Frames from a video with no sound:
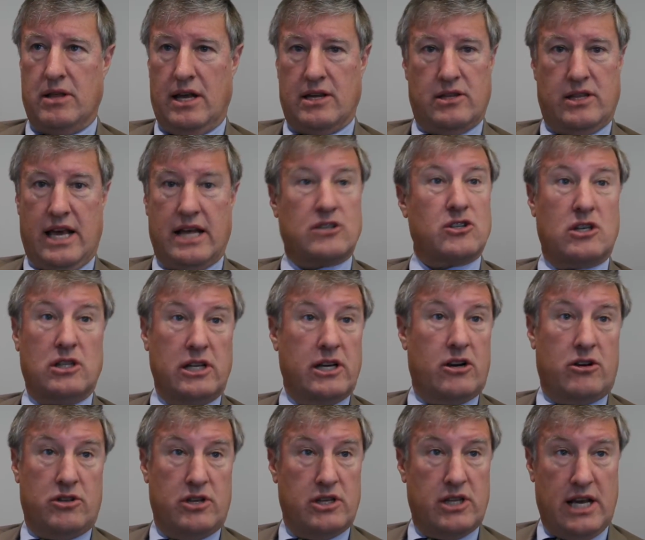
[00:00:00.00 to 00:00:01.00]
That's
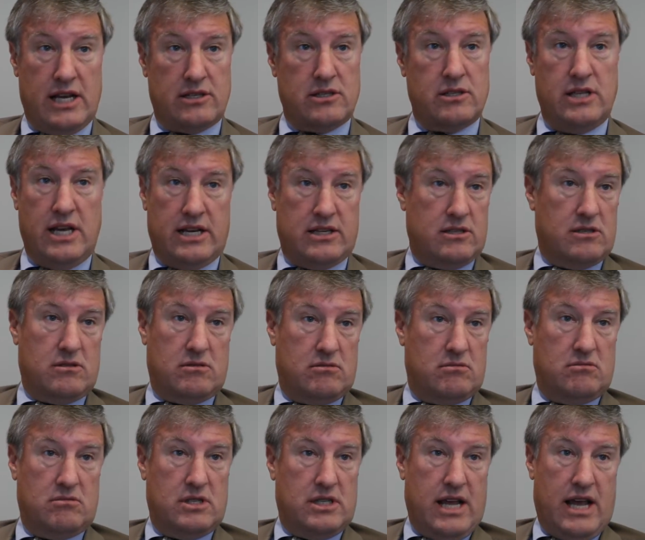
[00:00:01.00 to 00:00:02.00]
clear, that's
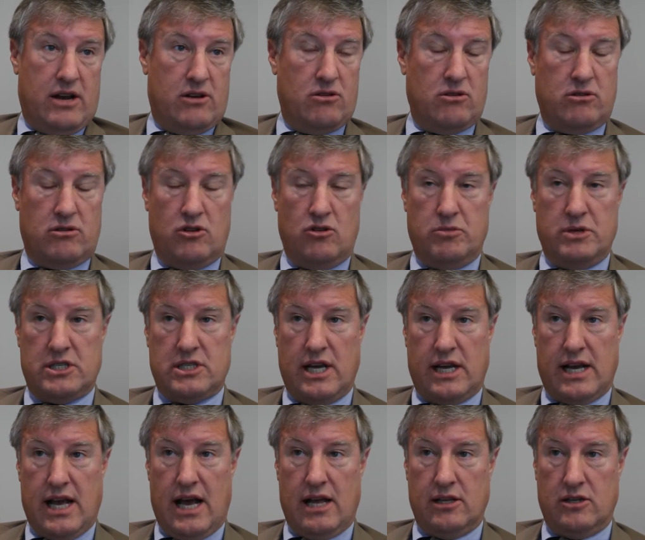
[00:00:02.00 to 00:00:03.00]
standard human
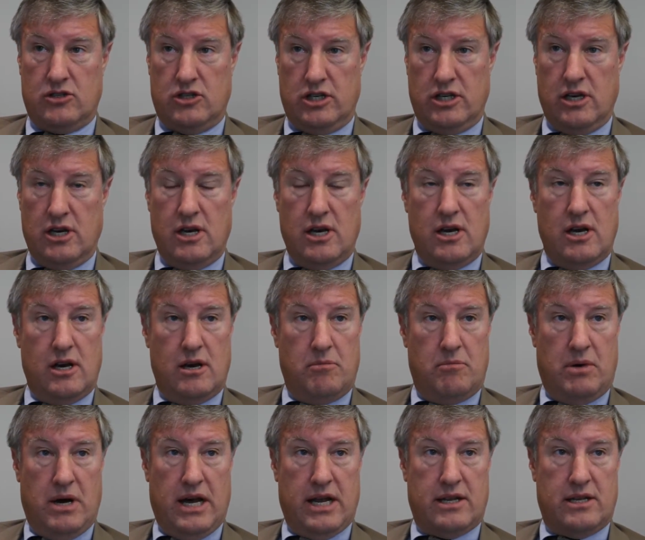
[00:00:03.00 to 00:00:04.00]
psychology.
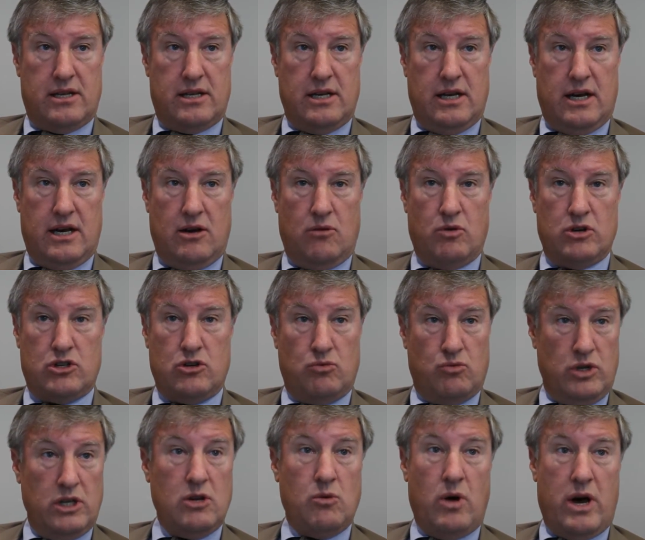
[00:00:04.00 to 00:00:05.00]
But what you
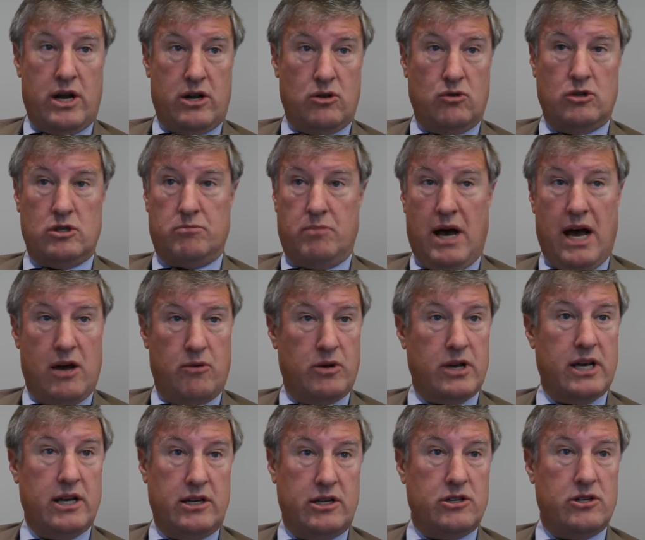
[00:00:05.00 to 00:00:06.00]
really want to do is buy when
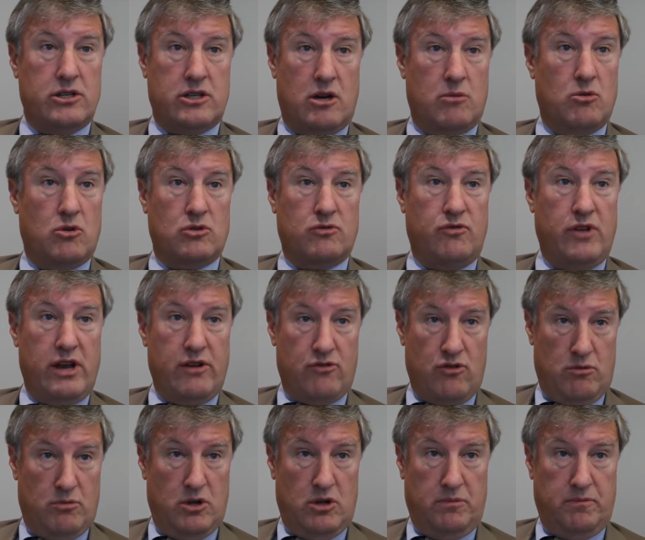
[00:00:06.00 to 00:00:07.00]
conditions are most
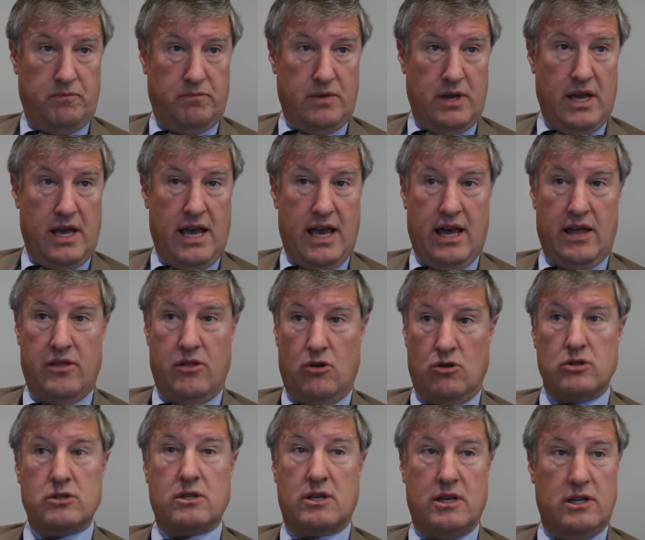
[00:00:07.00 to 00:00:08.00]
favorable. And
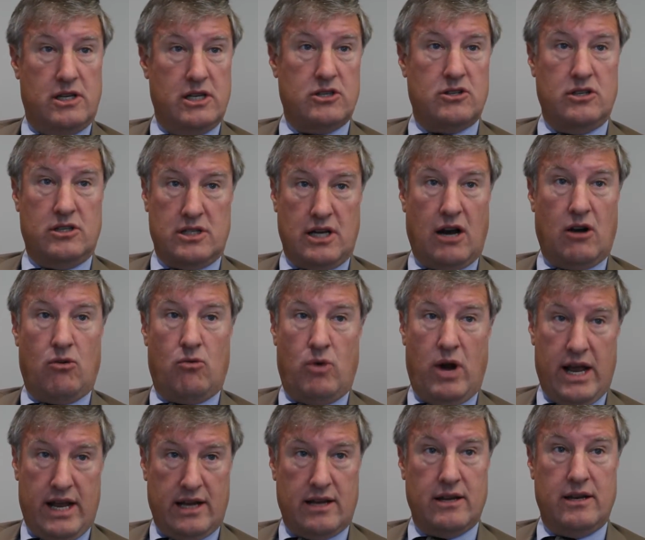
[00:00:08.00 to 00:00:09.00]
those conditions are
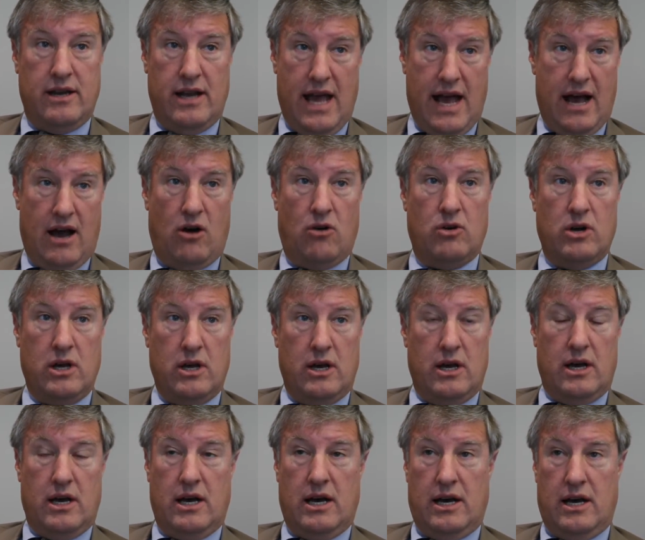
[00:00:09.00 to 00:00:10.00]
right now. Right.
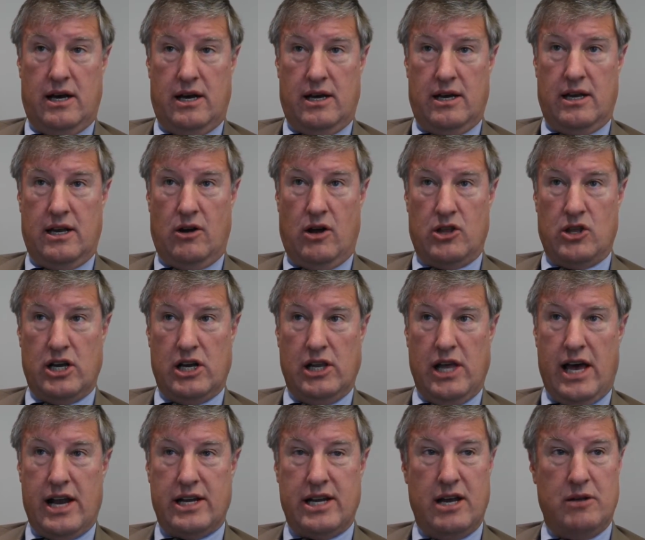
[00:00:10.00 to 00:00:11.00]
I think a
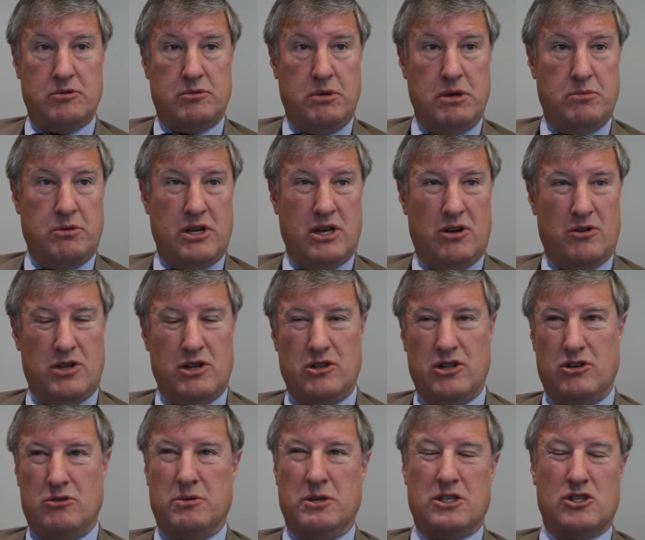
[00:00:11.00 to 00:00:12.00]
lot of times people,
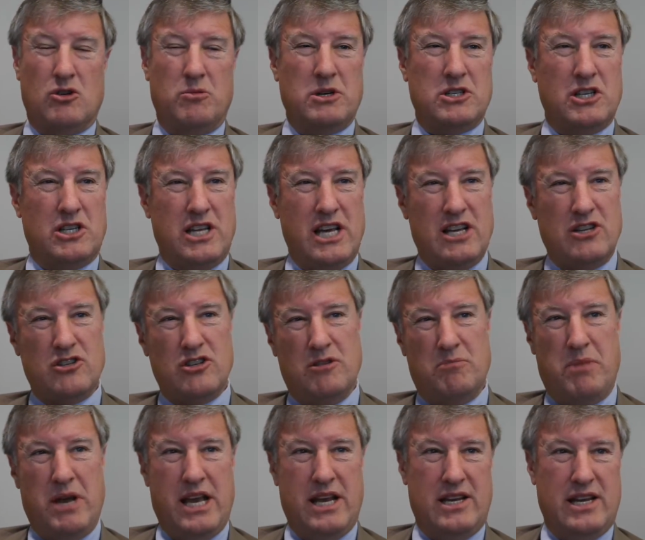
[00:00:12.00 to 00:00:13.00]
there's been so much attention
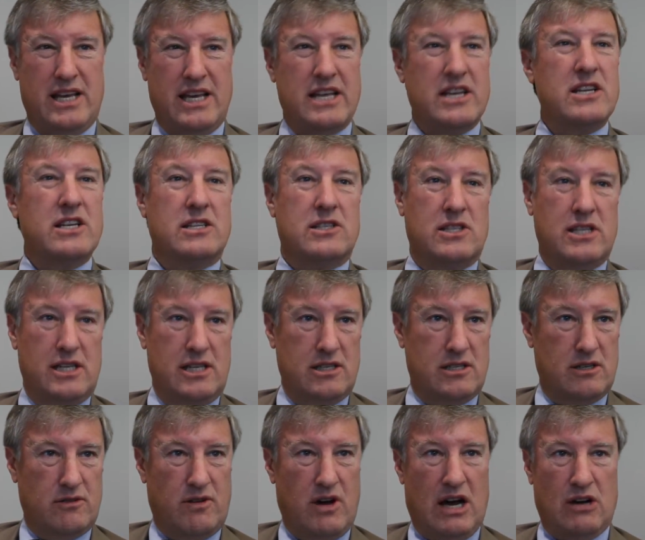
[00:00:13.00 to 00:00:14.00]
paid to
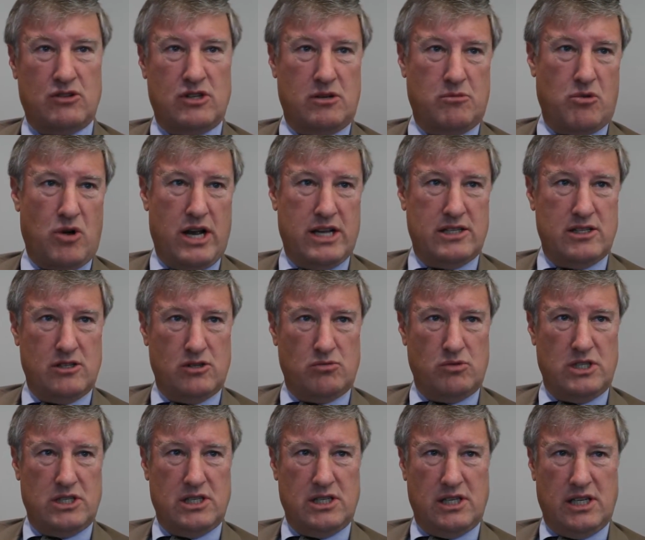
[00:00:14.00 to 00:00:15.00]
indices of housing prices
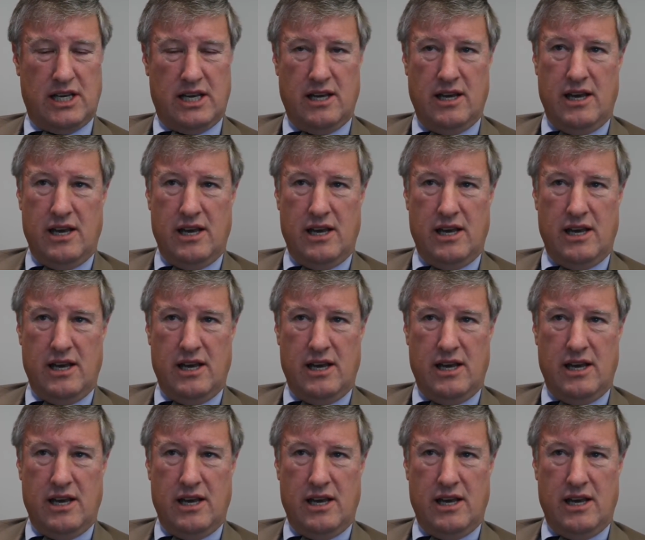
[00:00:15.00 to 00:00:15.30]
recently.